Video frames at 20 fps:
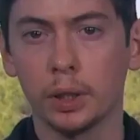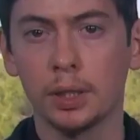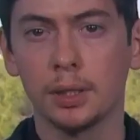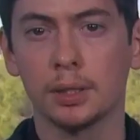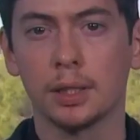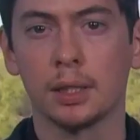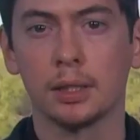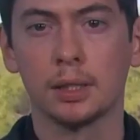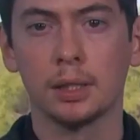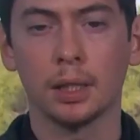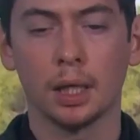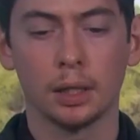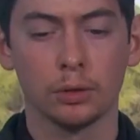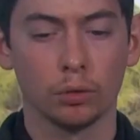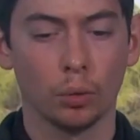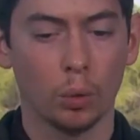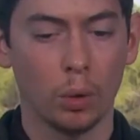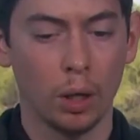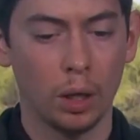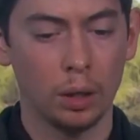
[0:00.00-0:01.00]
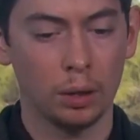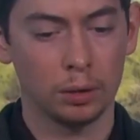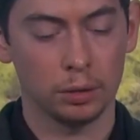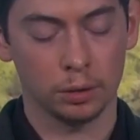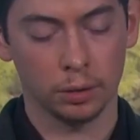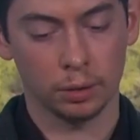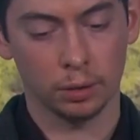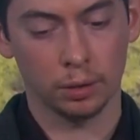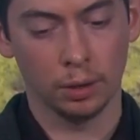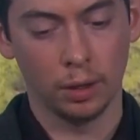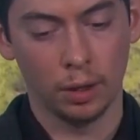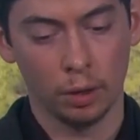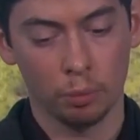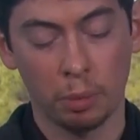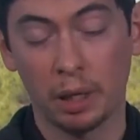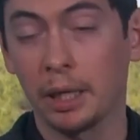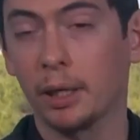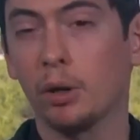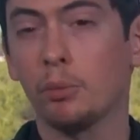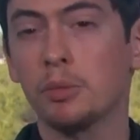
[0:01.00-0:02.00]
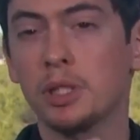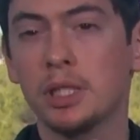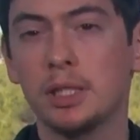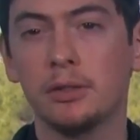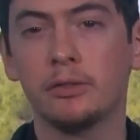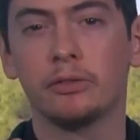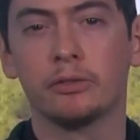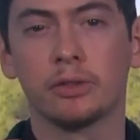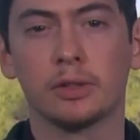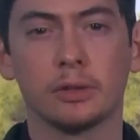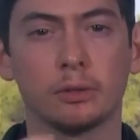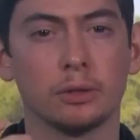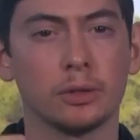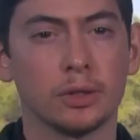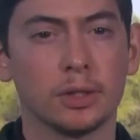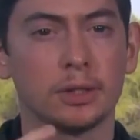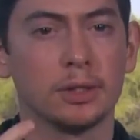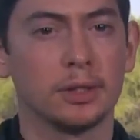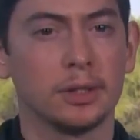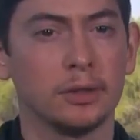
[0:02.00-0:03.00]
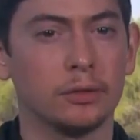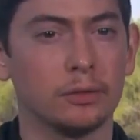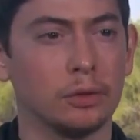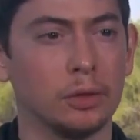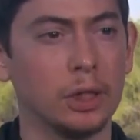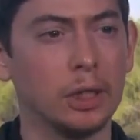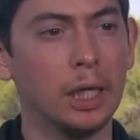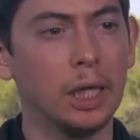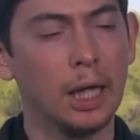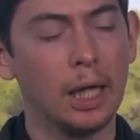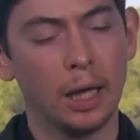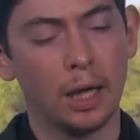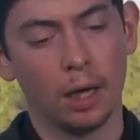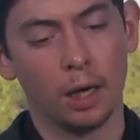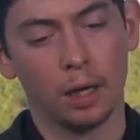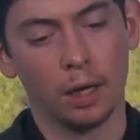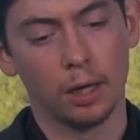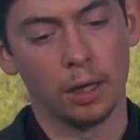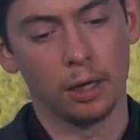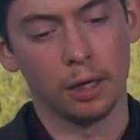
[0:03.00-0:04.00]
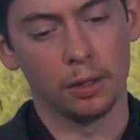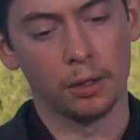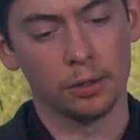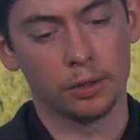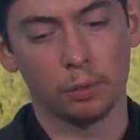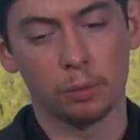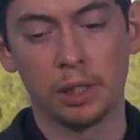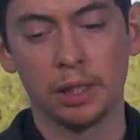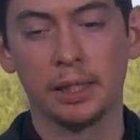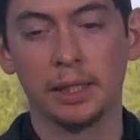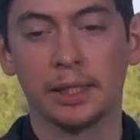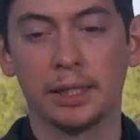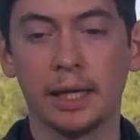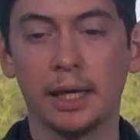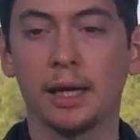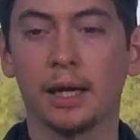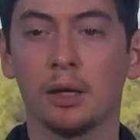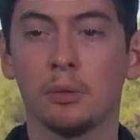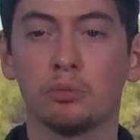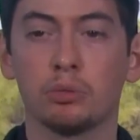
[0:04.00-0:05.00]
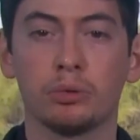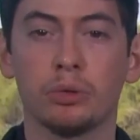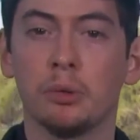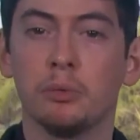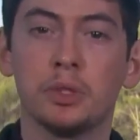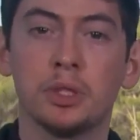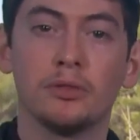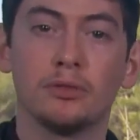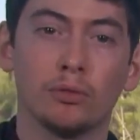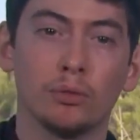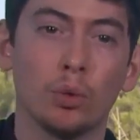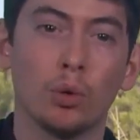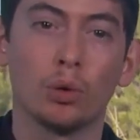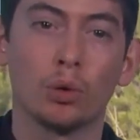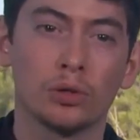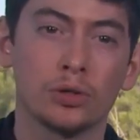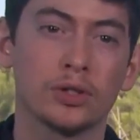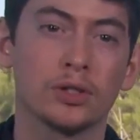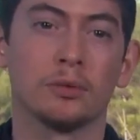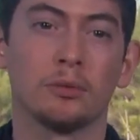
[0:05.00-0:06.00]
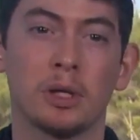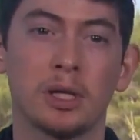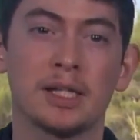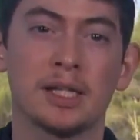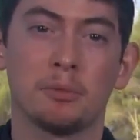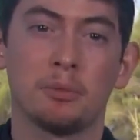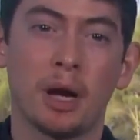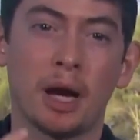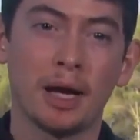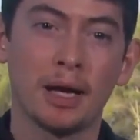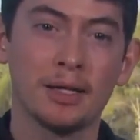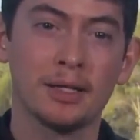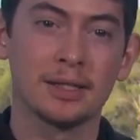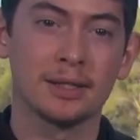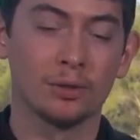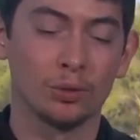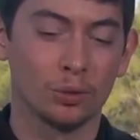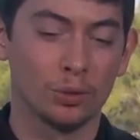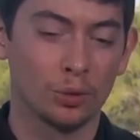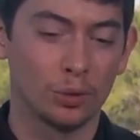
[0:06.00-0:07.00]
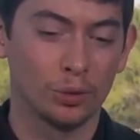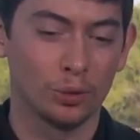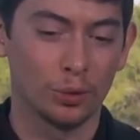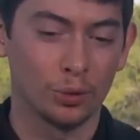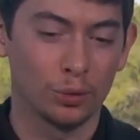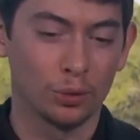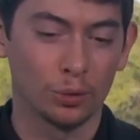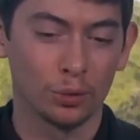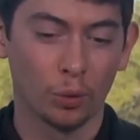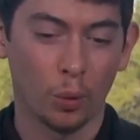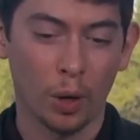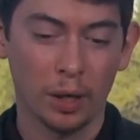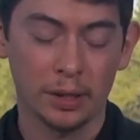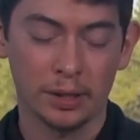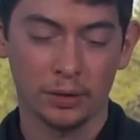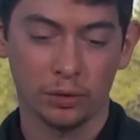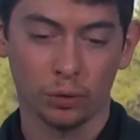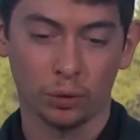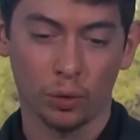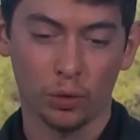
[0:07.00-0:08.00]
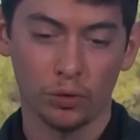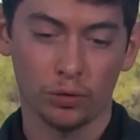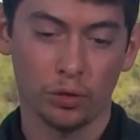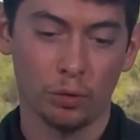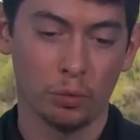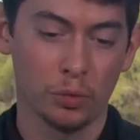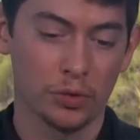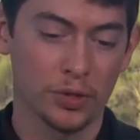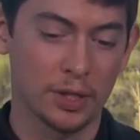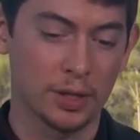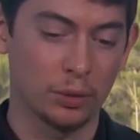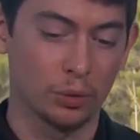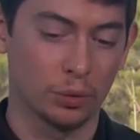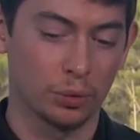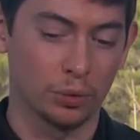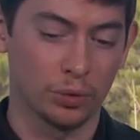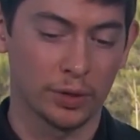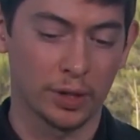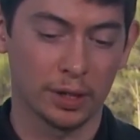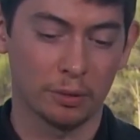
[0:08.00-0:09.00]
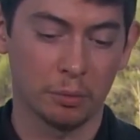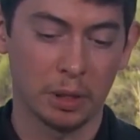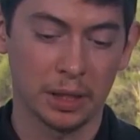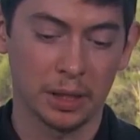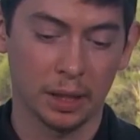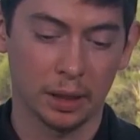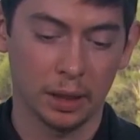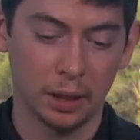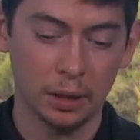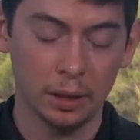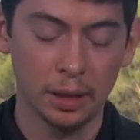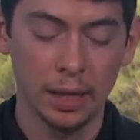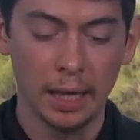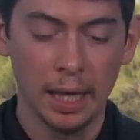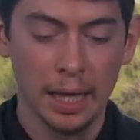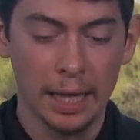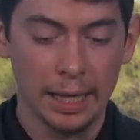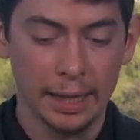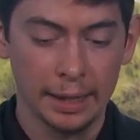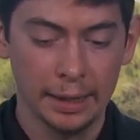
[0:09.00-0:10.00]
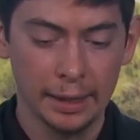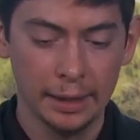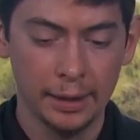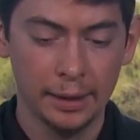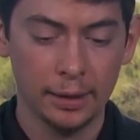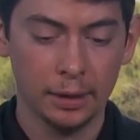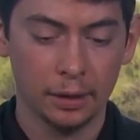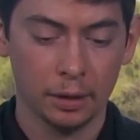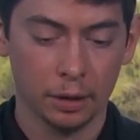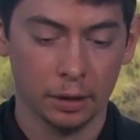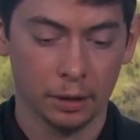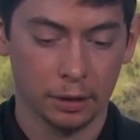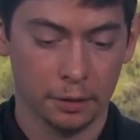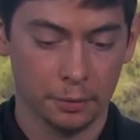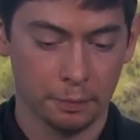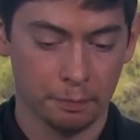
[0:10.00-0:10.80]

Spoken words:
can be companies by the way, to use their algorithms, their data, the personal data they have on people, to prevent a certain number of crimes or behaviors from happening. So there is also a transformation.